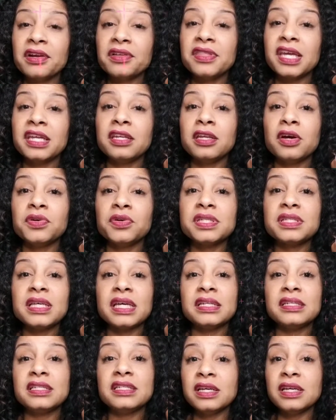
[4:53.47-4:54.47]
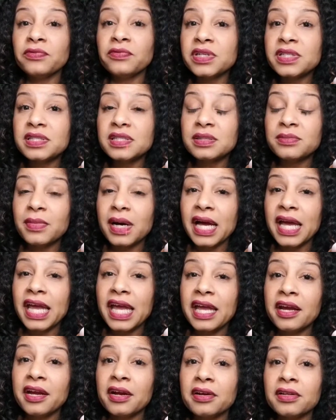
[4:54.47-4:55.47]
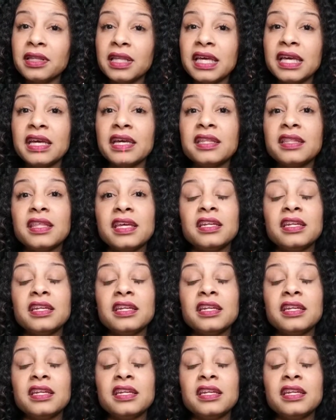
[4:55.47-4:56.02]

They noticed a difference in my hair length.